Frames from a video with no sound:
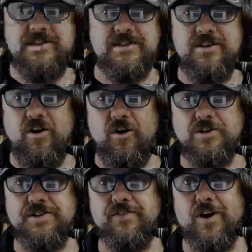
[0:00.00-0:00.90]
not
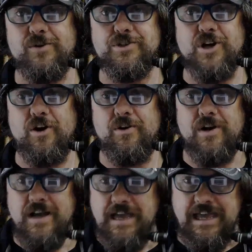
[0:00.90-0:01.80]
Aussie Vinyl Show.
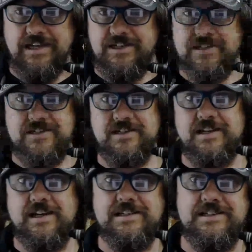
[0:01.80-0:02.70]
It just
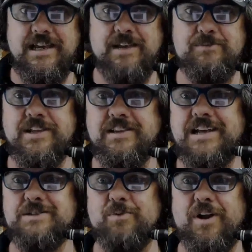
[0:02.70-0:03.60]
it seems that
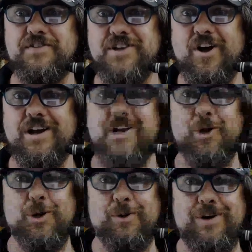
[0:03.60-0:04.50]
that's what I've signed
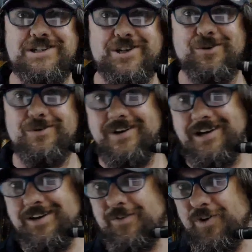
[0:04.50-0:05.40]
Loola into
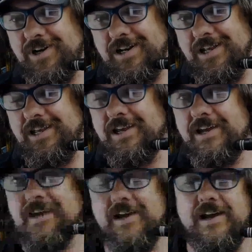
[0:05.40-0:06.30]
inadvertently,
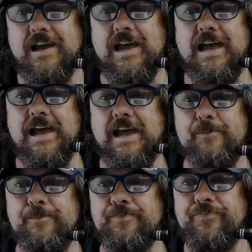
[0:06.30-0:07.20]

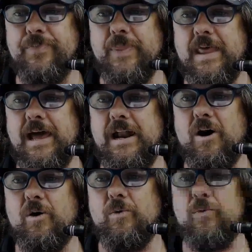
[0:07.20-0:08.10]
um, and
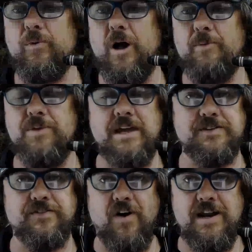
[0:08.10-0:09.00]
I'll I'm yet to
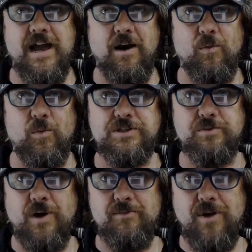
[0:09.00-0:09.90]
find out which
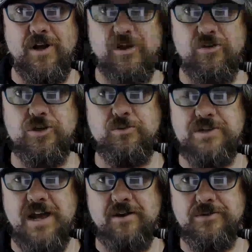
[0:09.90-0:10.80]
one of my YouTube
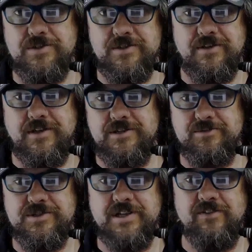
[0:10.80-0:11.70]
channels is
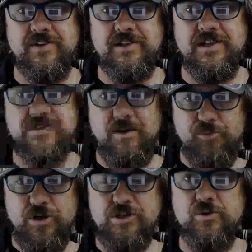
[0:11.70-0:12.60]
receiving this. I'm
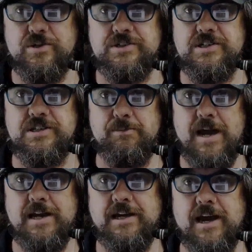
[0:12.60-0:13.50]
pretty sure it's just the
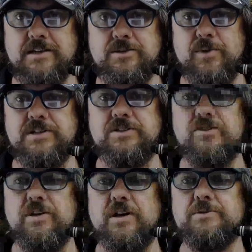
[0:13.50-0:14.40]
main Castaway
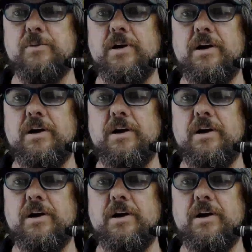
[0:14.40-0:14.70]
Studios one,